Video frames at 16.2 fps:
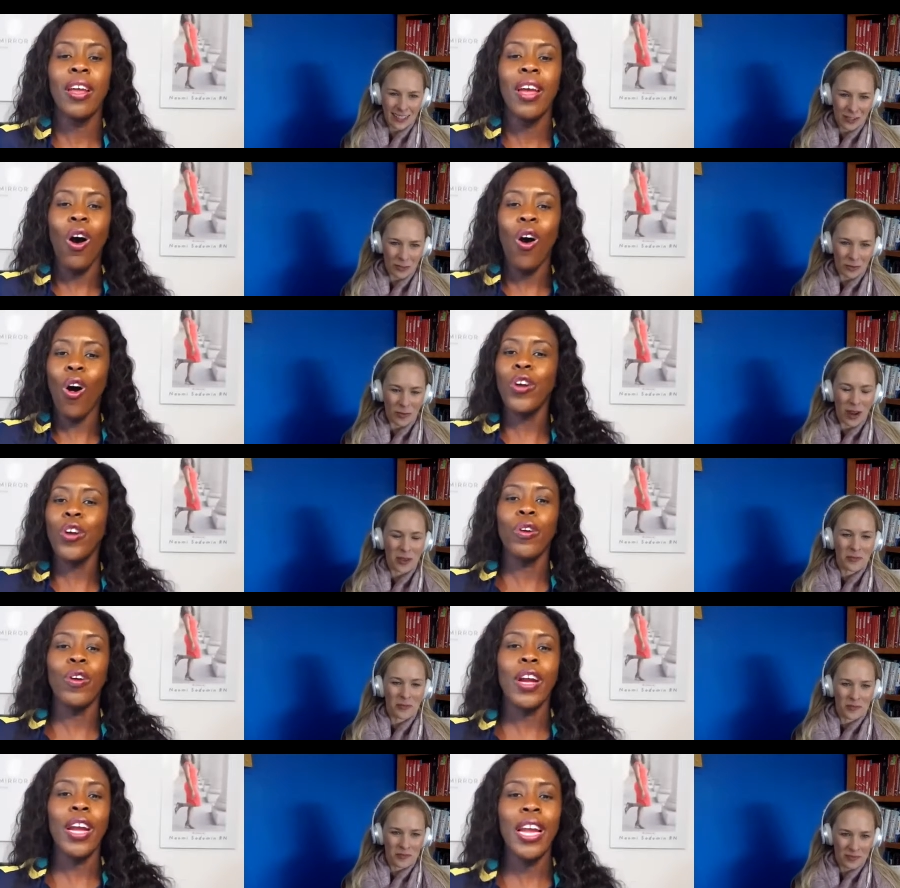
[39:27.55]
Speaker 1: All
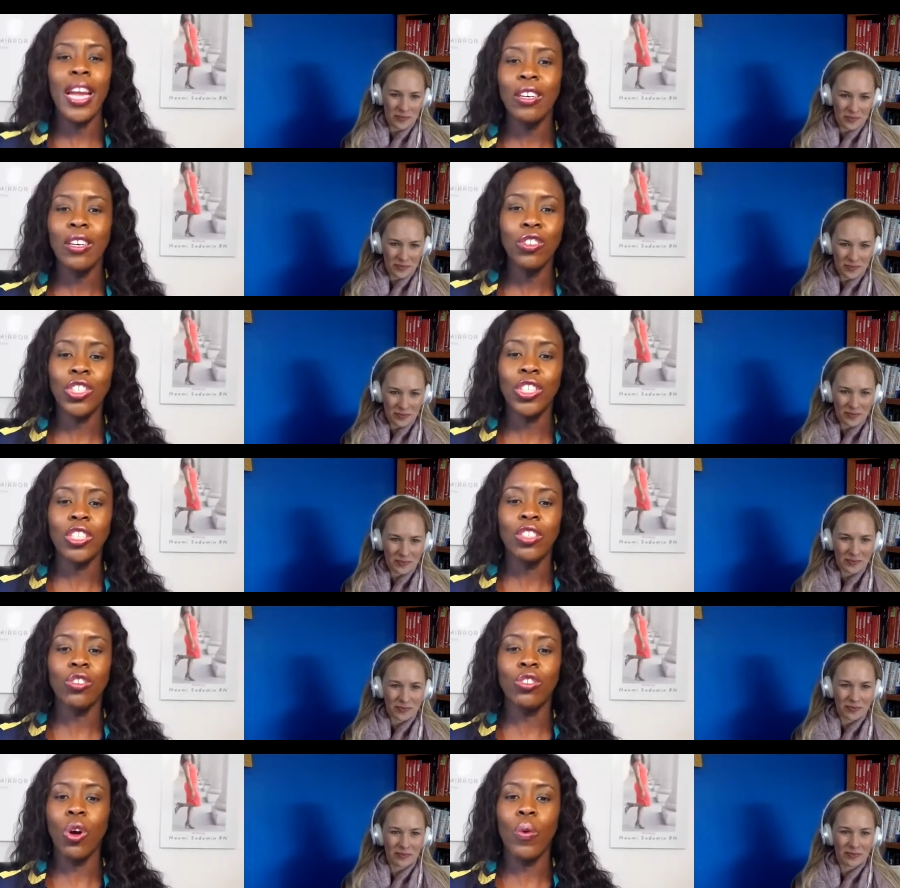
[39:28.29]
your energy
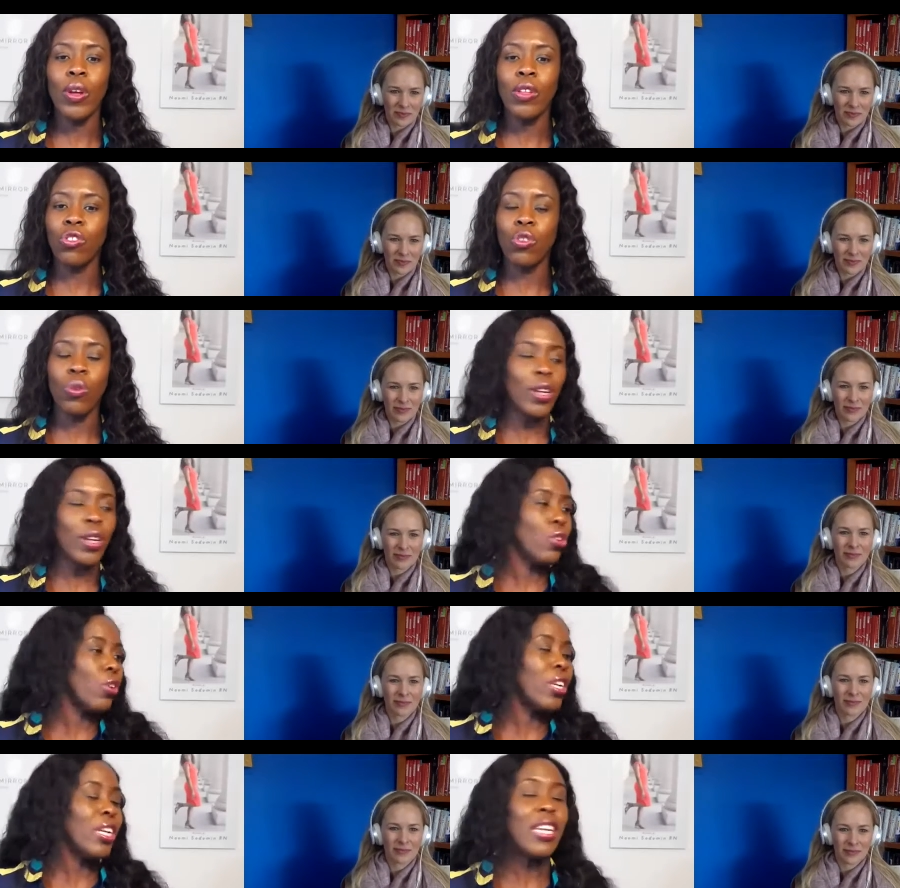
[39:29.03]
is going to it.
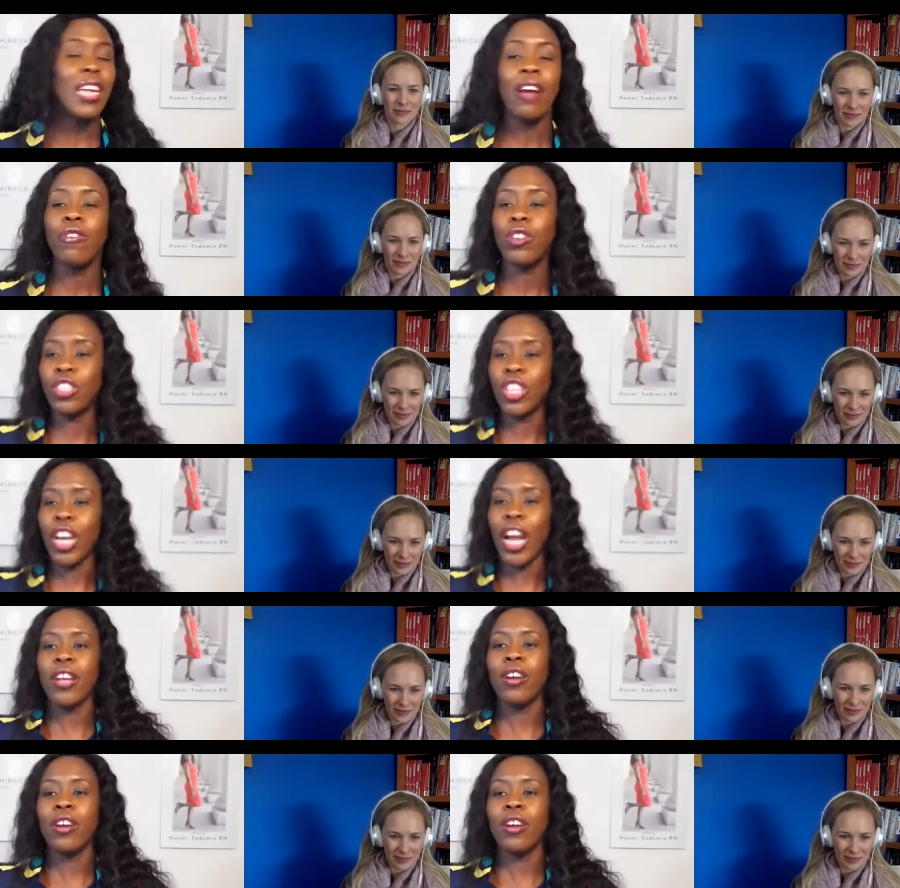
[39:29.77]
You're never tired.